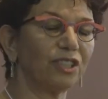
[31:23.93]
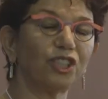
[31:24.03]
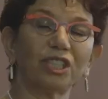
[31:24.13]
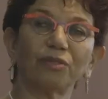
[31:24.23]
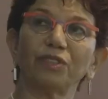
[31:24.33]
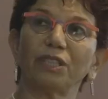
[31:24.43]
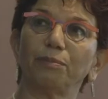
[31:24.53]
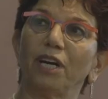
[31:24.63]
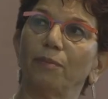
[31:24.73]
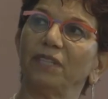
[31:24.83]
shared with
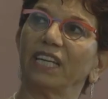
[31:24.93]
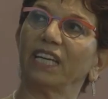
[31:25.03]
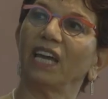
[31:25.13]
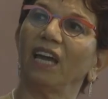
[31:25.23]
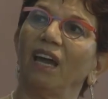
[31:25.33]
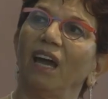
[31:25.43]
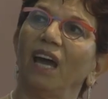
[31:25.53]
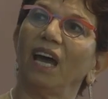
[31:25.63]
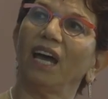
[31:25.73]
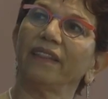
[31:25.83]
the public.
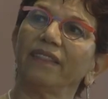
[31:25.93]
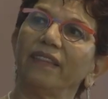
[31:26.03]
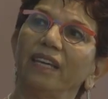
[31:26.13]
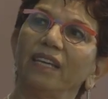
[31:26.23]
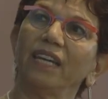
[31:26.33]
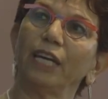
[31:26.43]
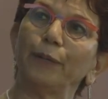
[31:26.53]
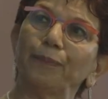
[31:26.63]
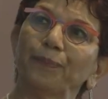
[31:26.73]
And then